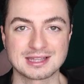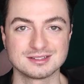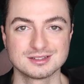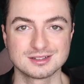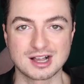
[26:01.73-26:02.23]

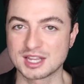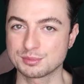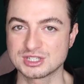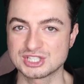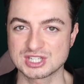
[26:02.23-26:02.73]
and I
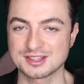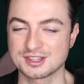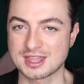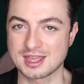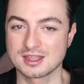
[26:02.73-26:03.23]
appreciate
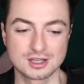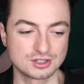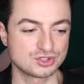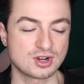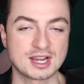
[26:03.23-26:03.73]
that they're
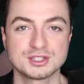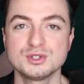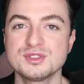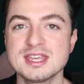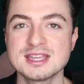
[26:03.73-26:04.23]
trying
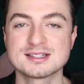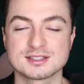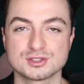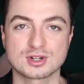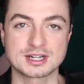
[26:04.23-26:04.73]
new
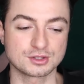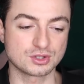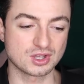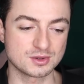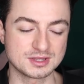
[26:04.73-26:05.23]
things and trying
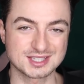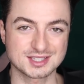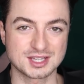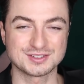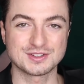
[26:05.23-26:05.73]
to go in
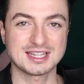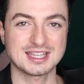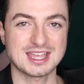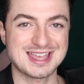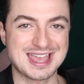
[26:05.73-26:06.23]
this kind of
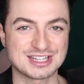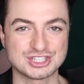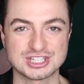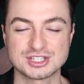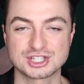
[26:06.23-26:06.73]
like
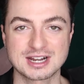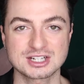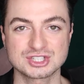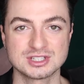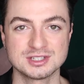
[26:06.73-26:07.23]
edgier
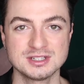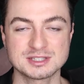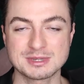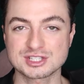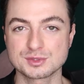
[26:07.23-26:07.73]
direction,
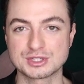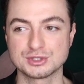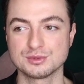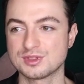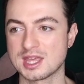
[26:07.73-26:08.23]
especially
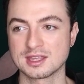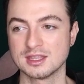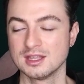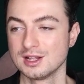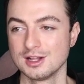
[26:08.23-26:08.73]
when you
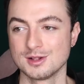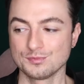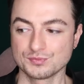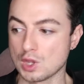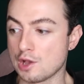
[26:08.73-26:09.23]
think
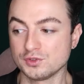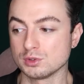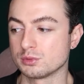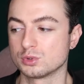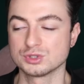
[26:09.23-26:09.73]
a
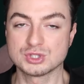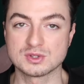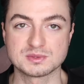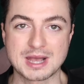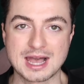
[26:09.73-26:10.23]
few award
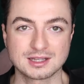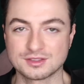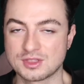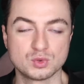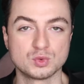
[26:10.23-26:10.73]
shows
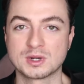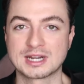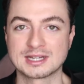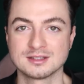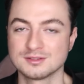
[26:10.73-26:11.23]
back they're all
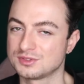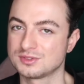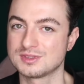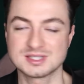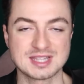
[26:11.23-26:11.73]
wearing
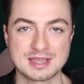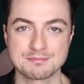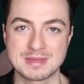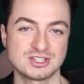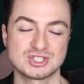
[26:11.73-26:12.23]
the
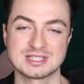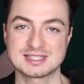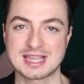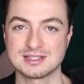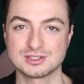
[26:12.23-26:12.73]
same matching
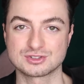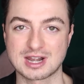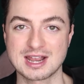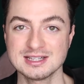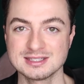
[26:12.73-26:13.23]
skater
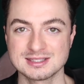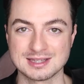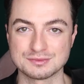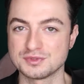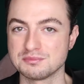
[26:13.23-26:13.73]
dress.
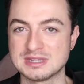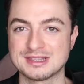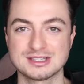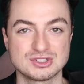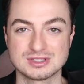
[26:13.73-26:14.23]
And for
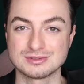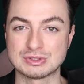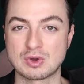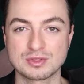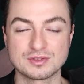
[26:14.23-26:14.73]
me, that's just
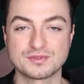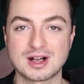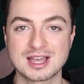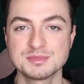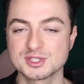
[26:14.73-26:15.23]
not the
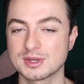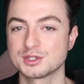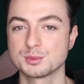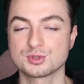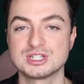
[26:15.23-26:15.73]
vibe. So I
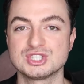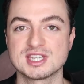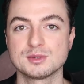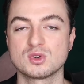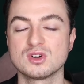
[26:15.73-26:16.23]
can
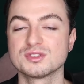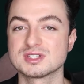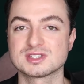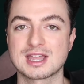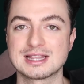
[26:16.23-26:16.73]
appreciate what
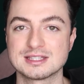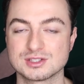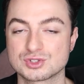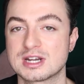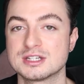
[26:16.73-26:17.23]
the
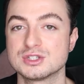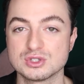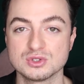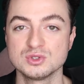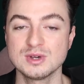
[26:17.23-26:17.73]
stylist is trying to
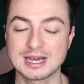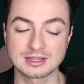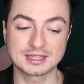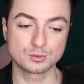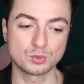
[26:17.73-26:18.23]
do
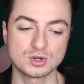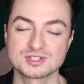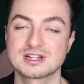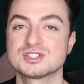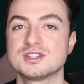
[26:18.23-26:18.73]
and like
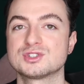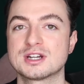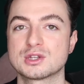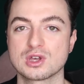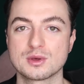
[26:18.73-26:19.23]
what direction they're
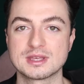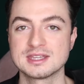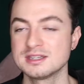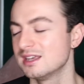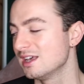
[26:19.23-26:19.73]
trying to go
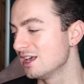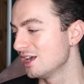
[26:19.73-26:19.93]
in.